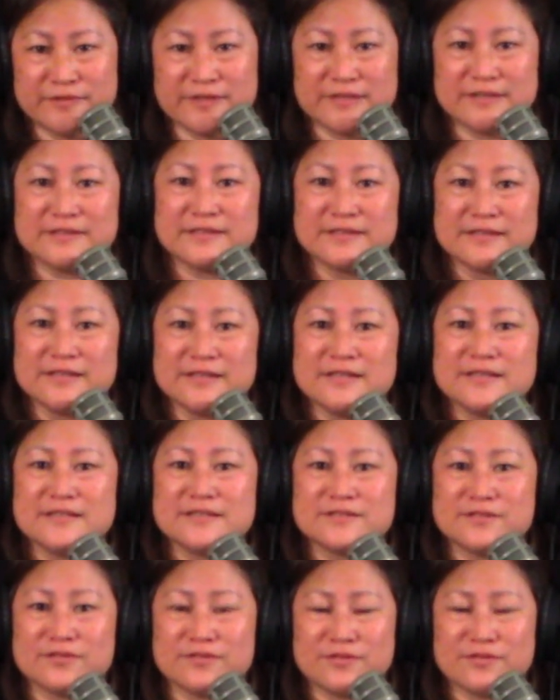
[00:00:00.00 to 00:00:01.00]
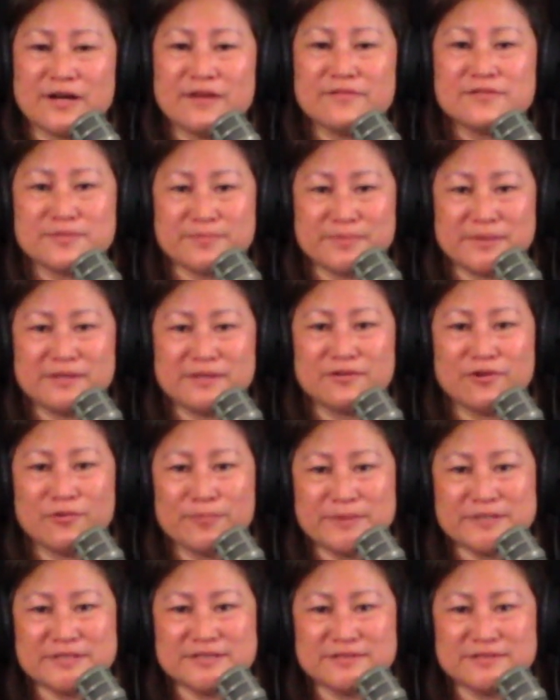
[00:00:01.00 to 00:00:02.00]
And so you have to be
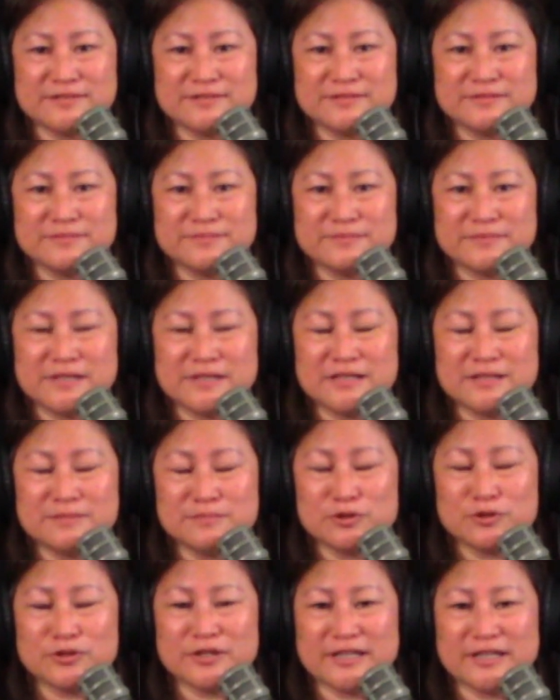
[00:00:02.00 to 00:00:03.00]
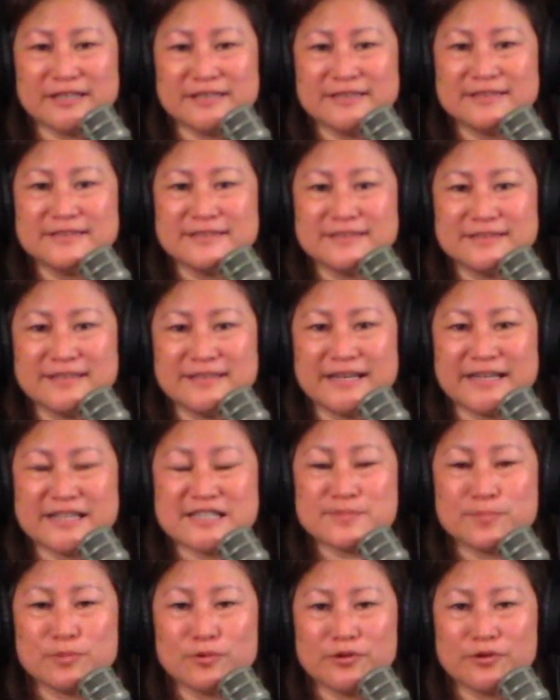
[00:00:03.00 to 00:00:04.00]
open to learning and
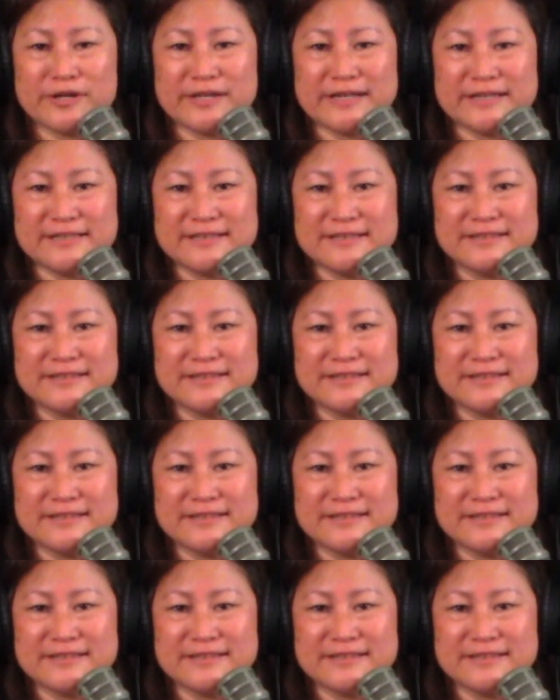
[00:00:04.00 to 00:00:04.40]
exploring.